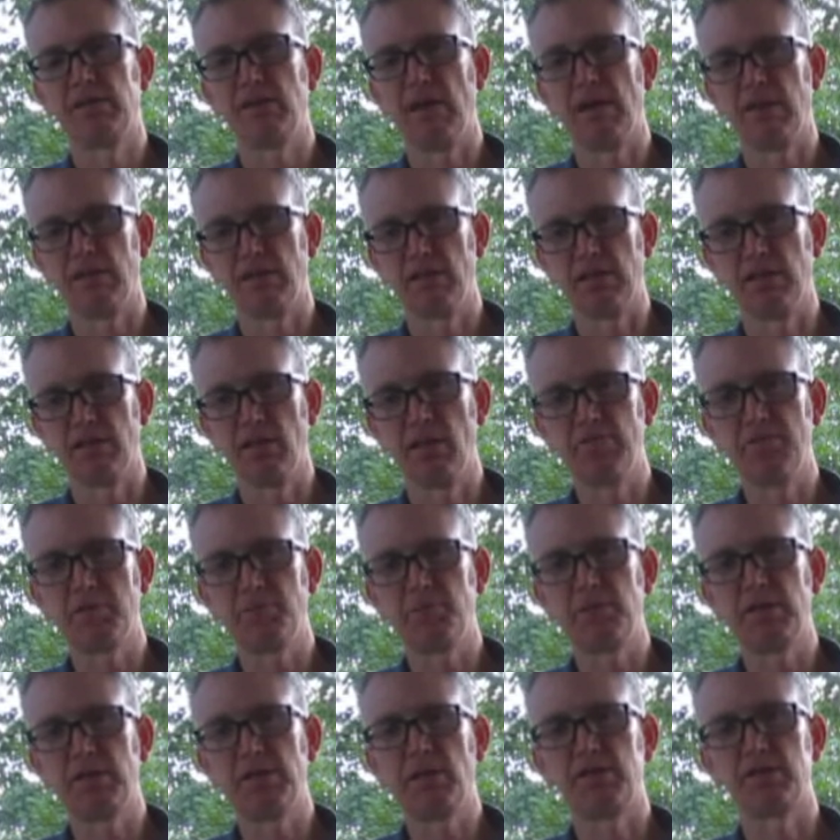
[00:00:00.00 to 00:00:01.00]
I, I, love
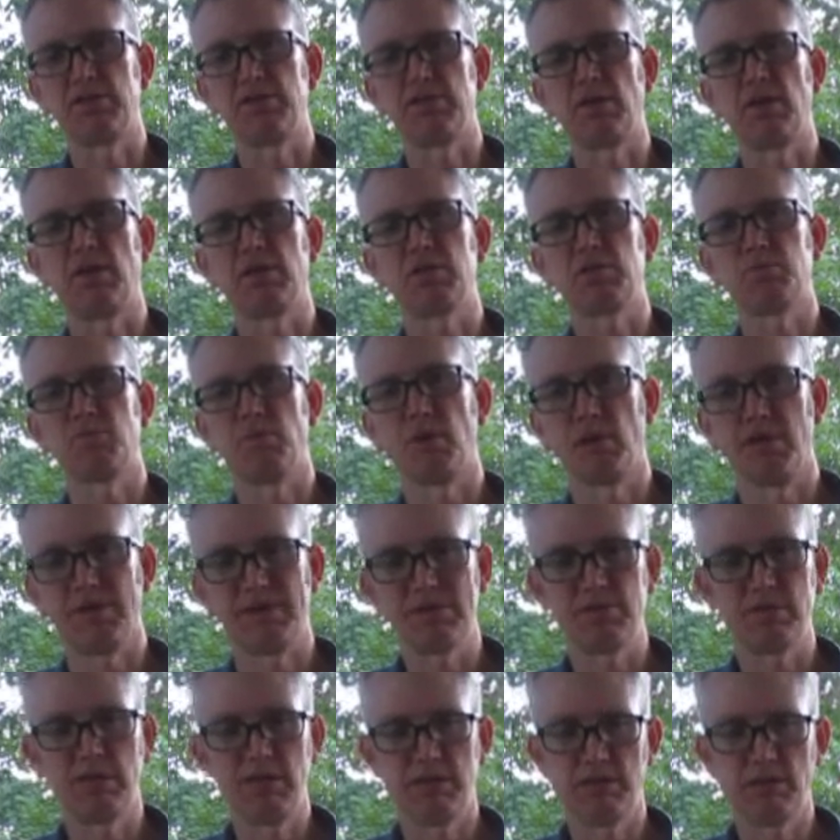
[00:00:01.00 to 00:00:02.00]
it because it talks about
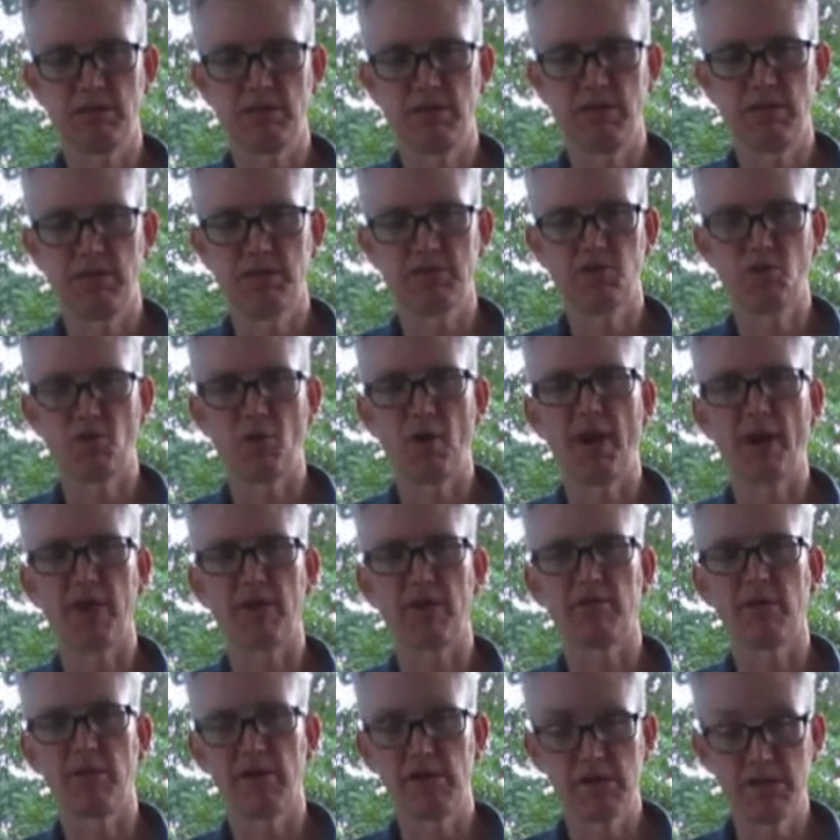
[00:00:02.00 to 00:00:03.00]
it's, it's
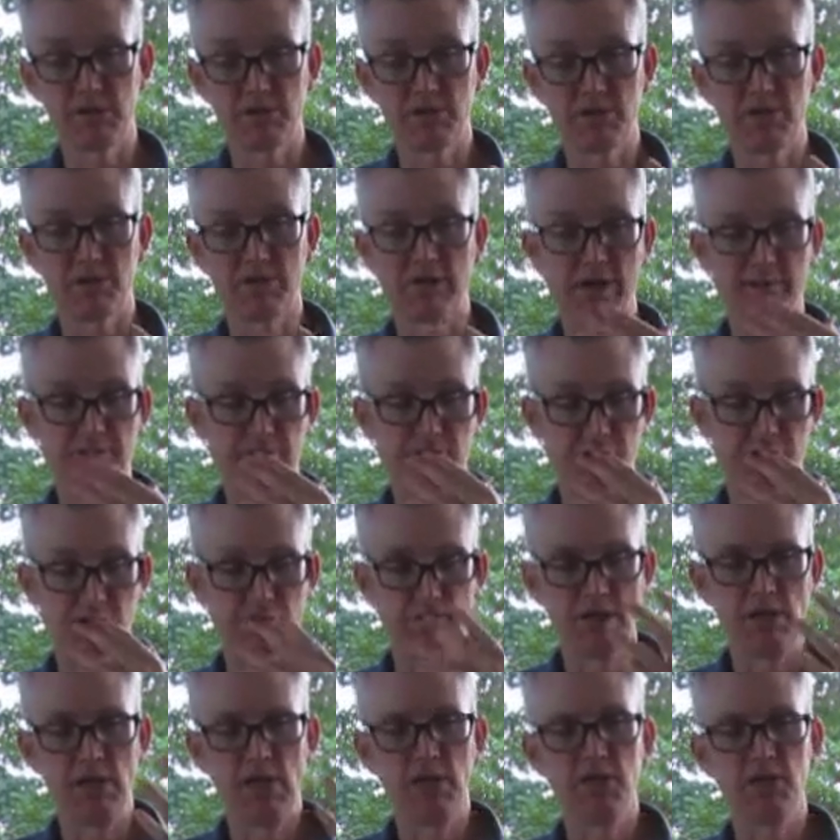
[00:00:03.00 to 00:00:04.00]

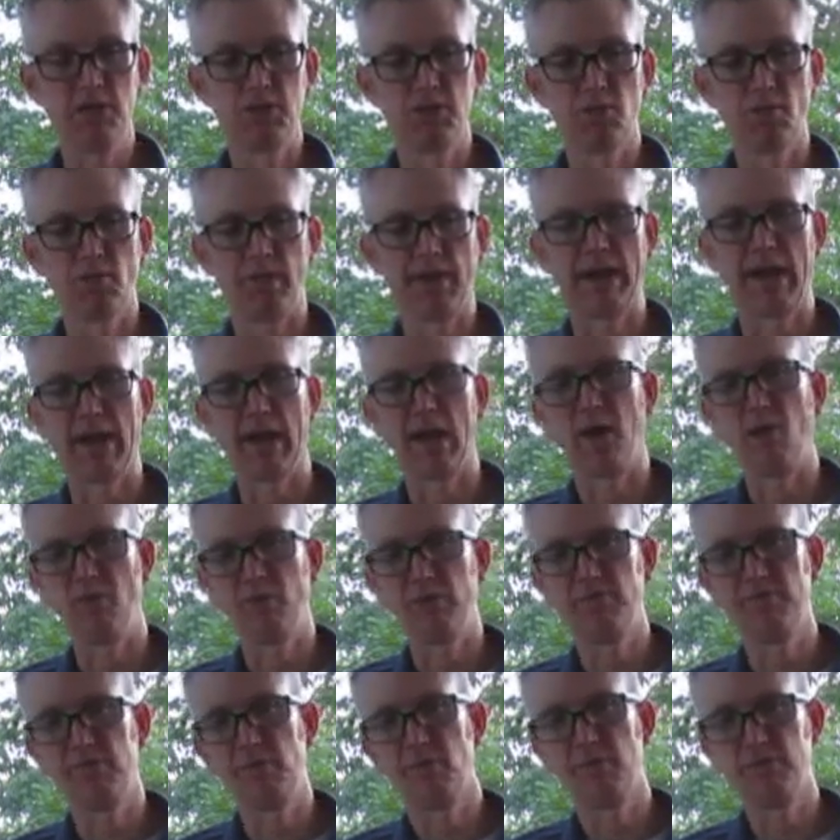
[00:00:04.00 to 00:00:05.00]
historiographical, showing how
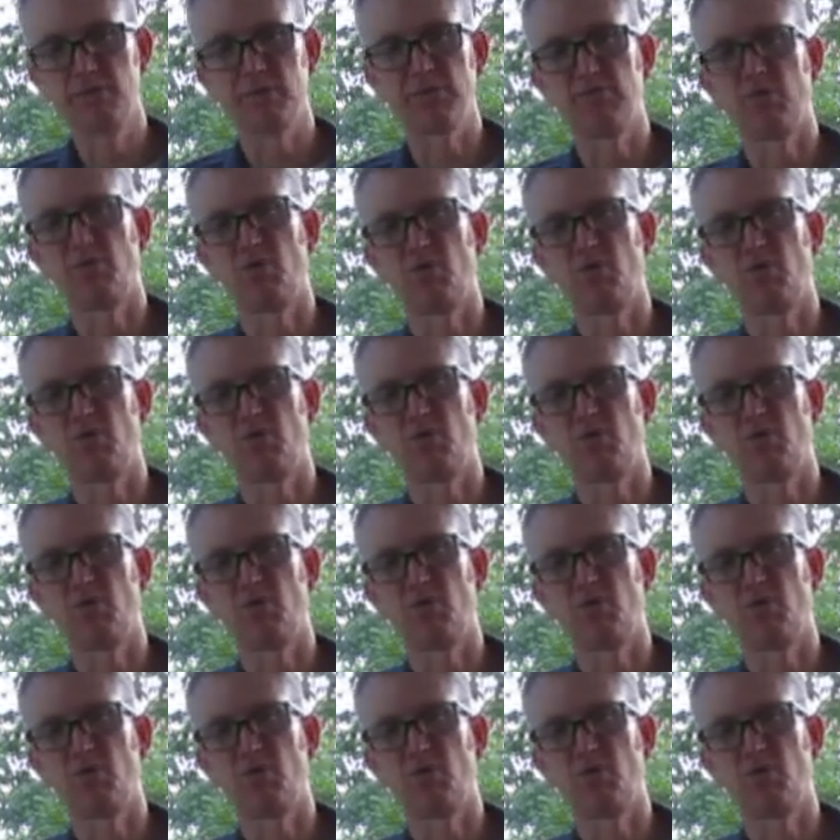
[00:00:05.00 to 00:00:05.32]
we view the Civil